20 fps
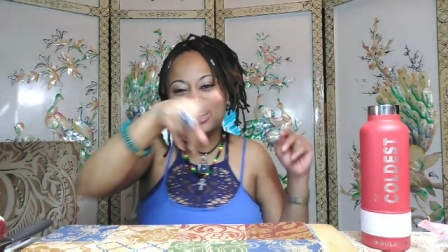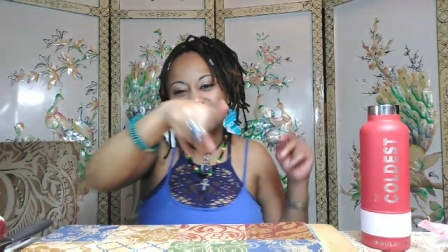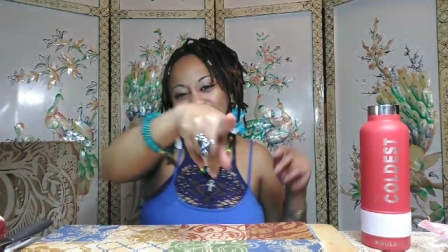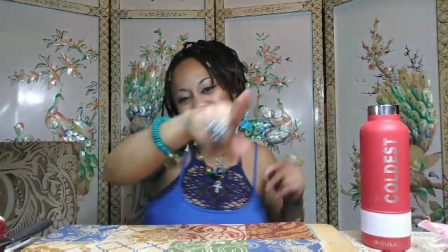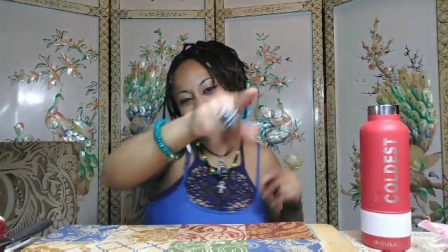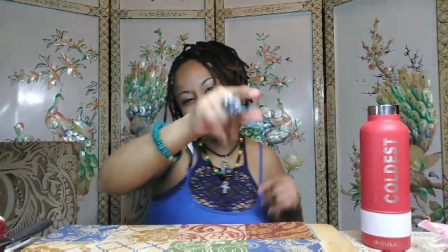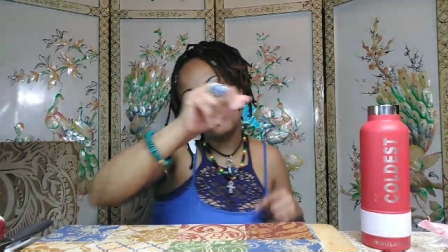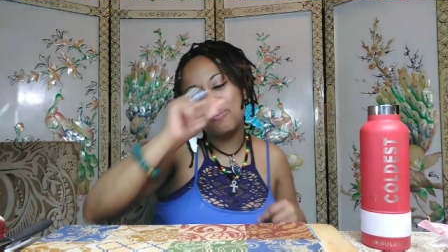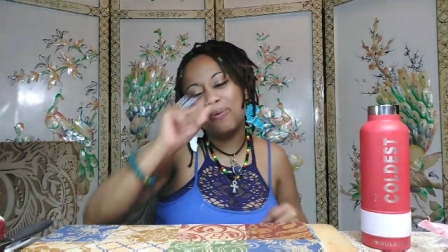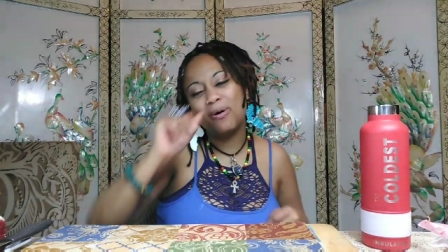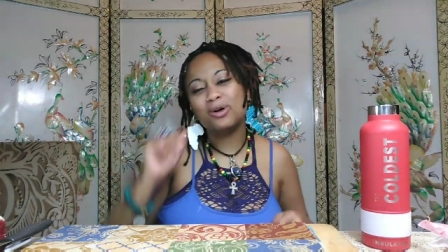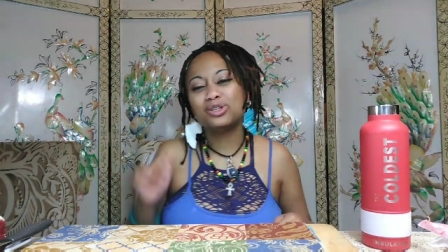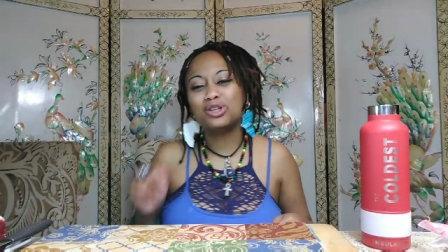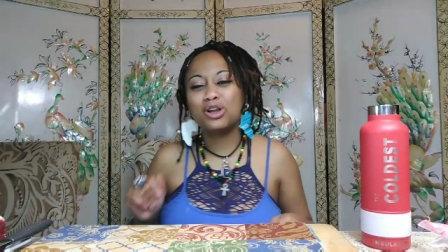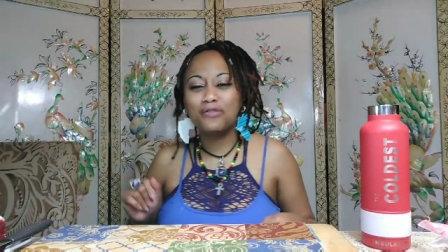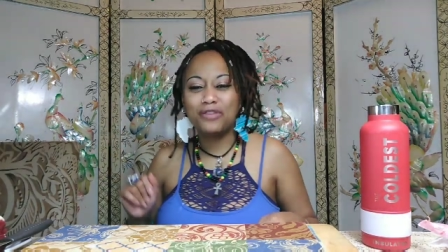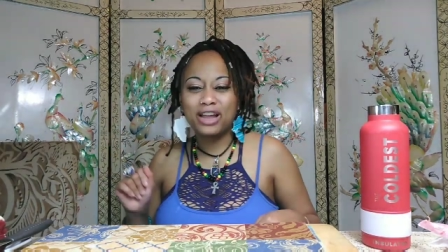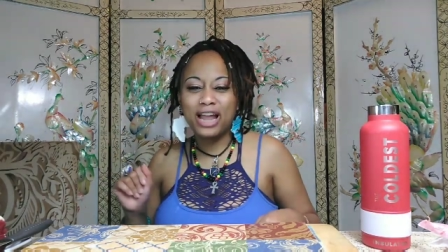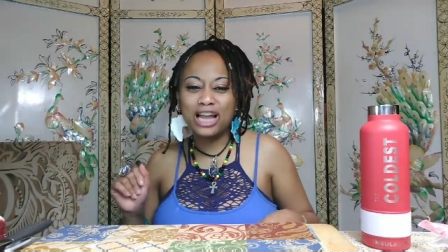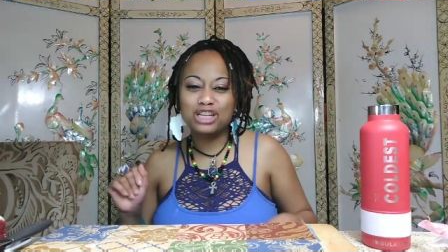Turn on your post
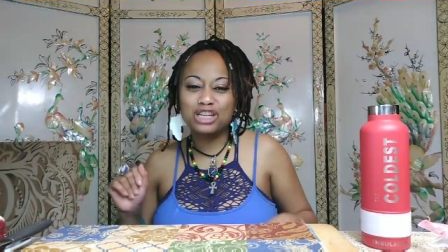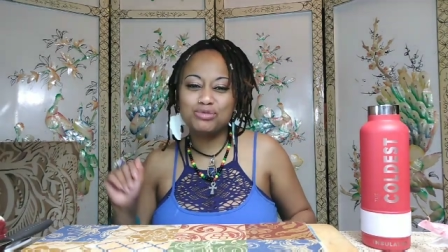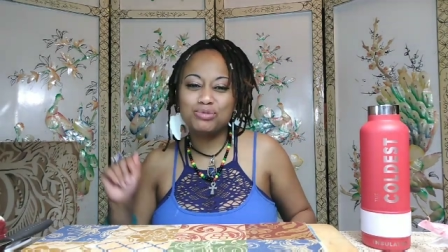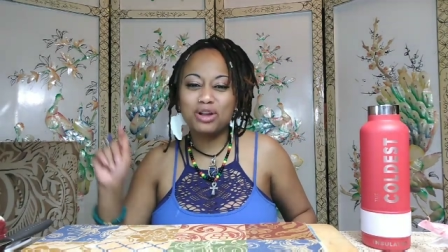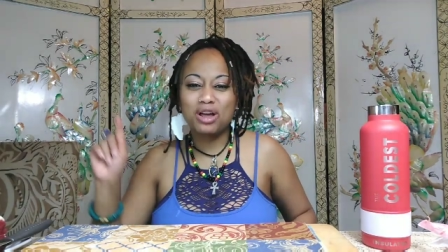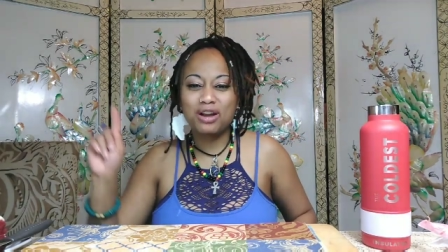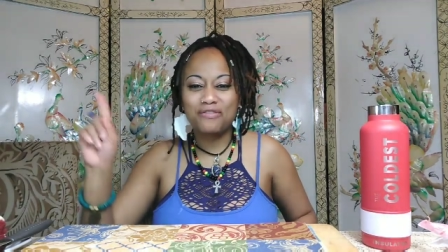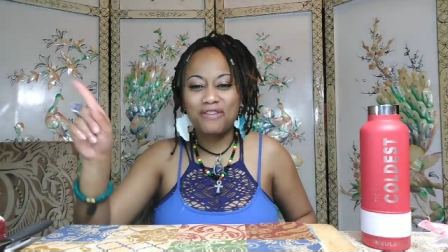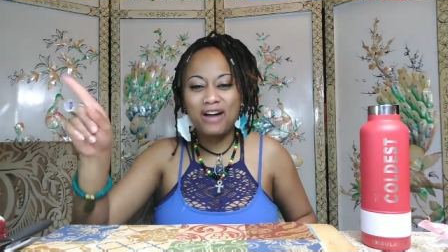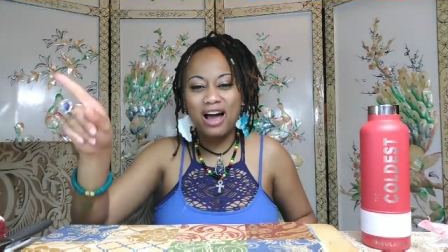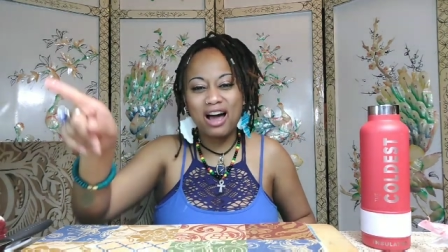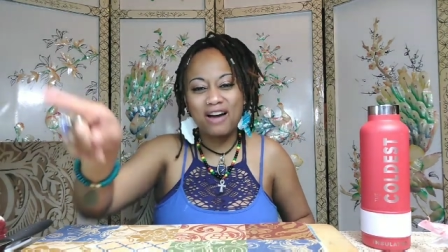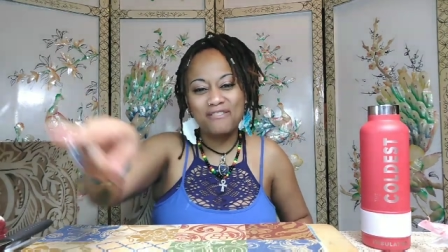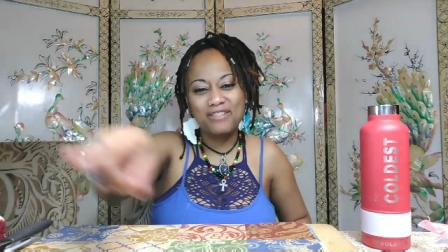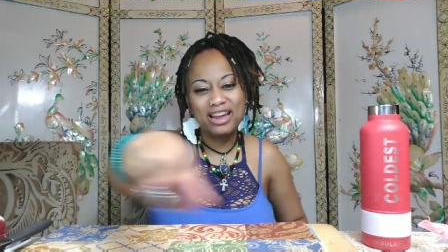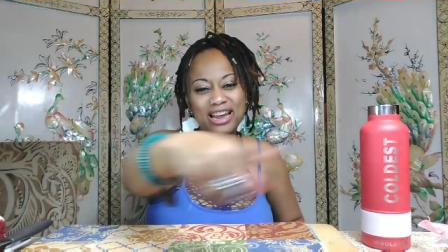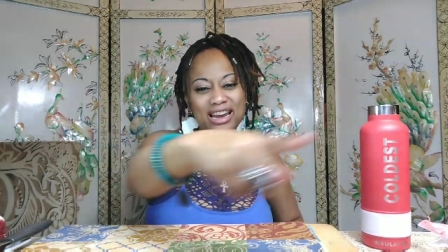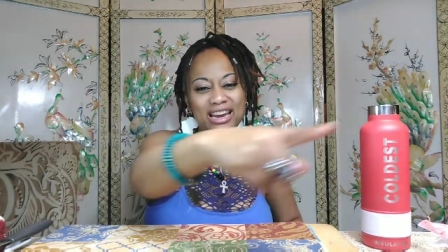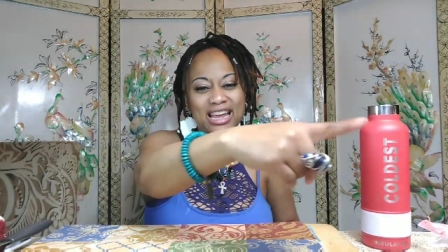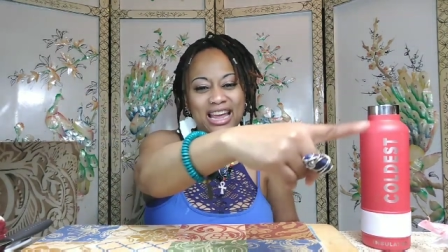notifications to be notified of
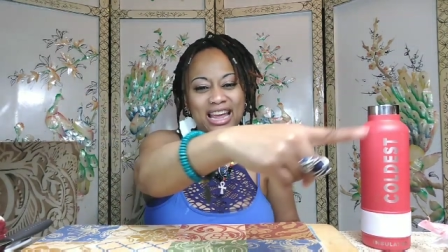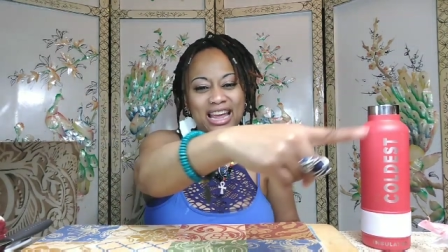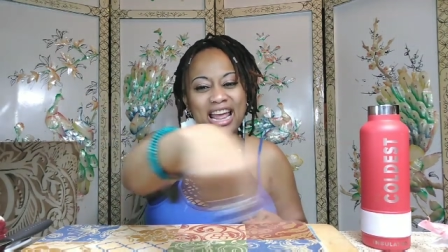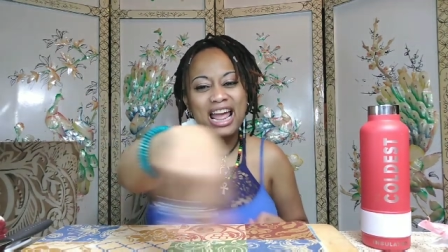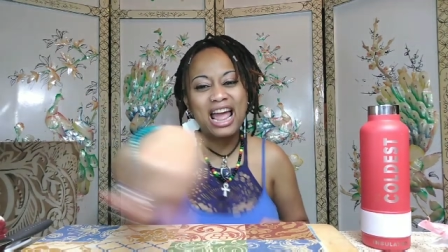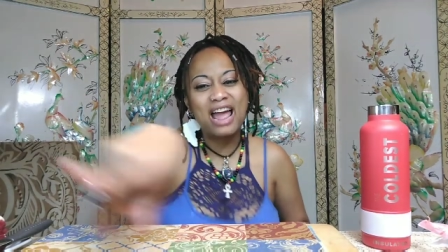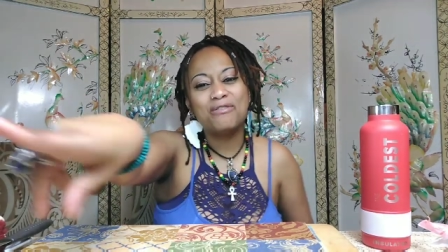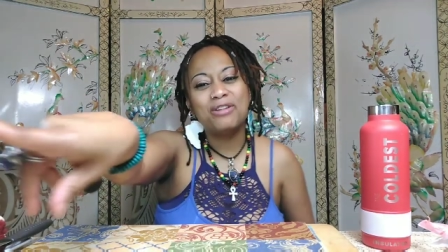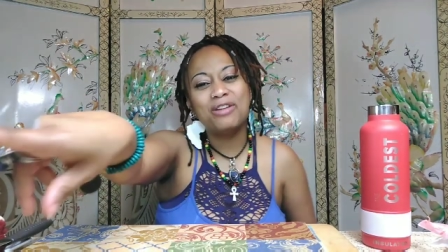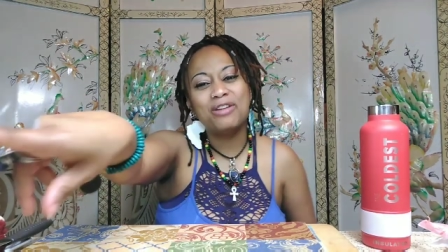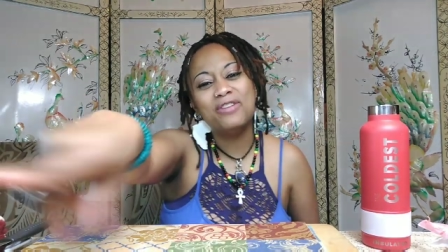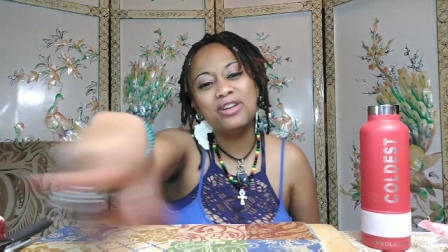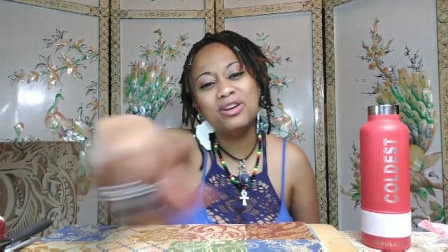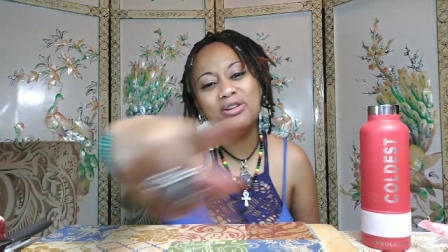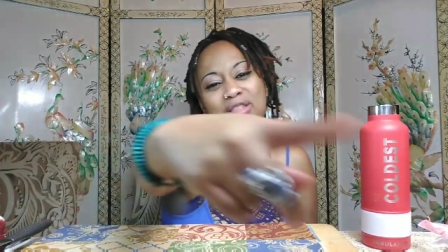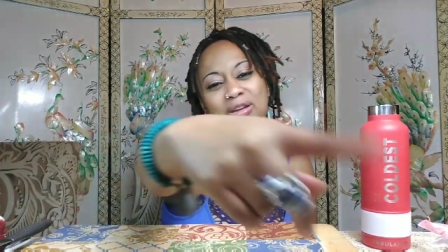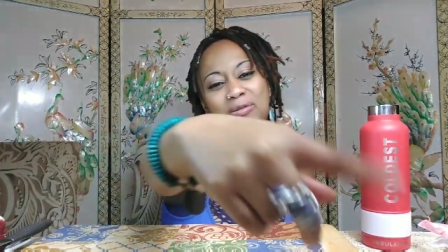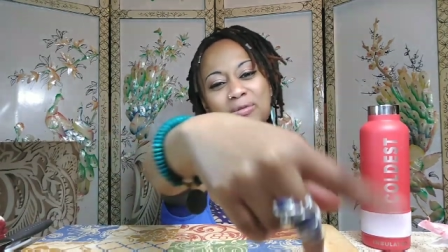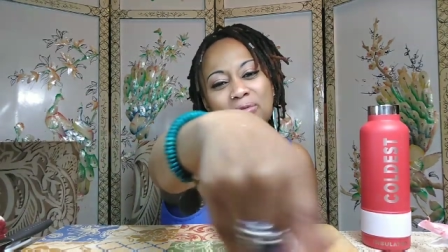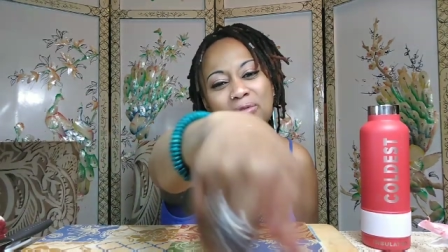any and every
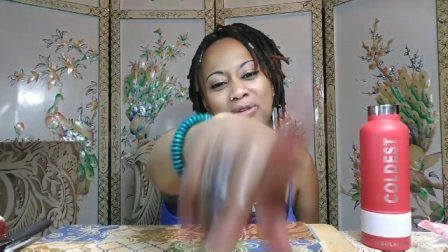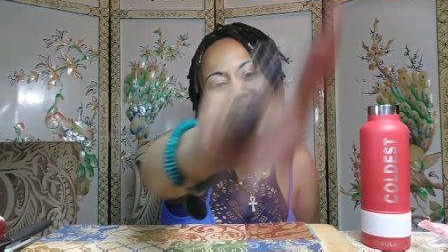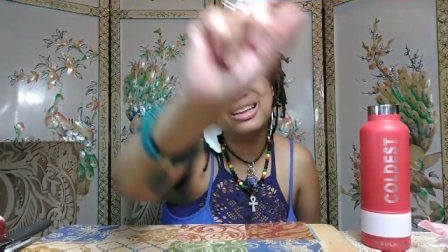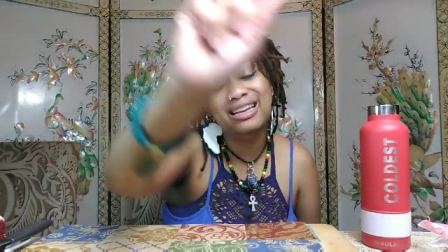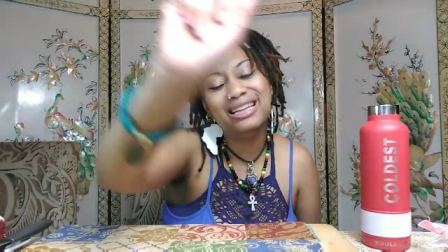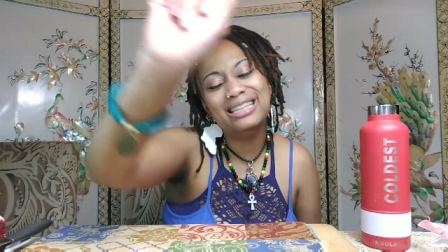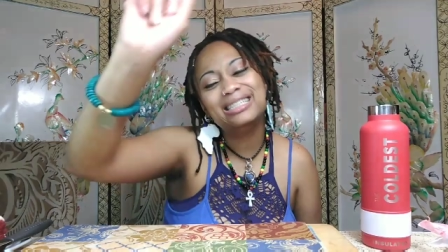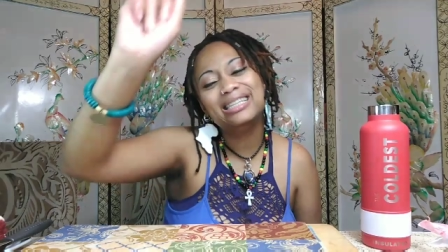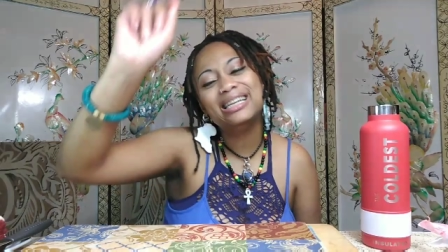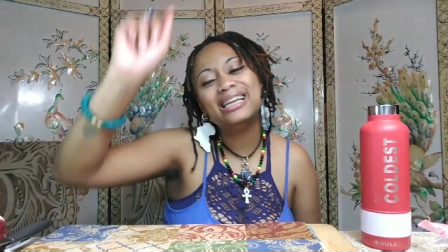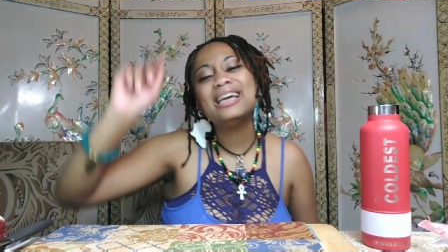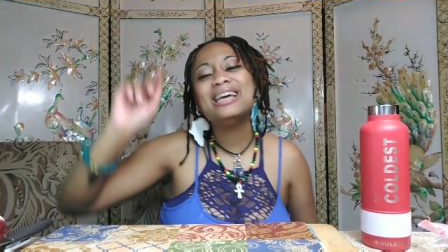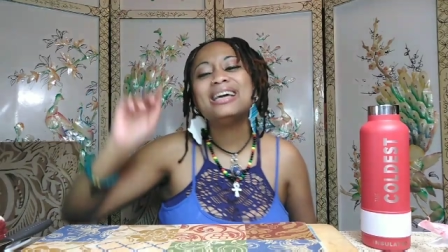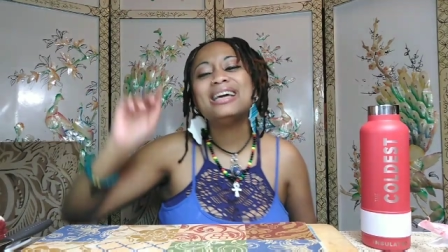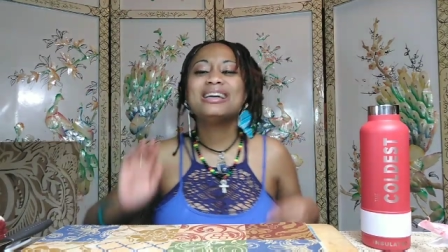video that we release.